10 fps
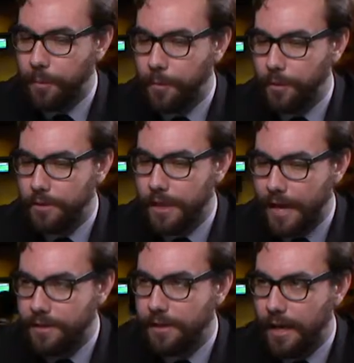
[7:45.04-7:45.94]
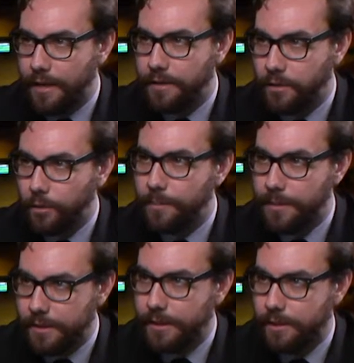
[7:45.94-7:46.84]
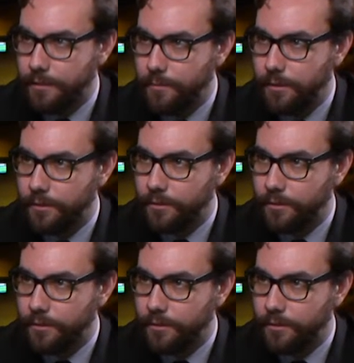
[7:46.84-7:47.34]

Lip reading: promote end-to-end encrypted systems,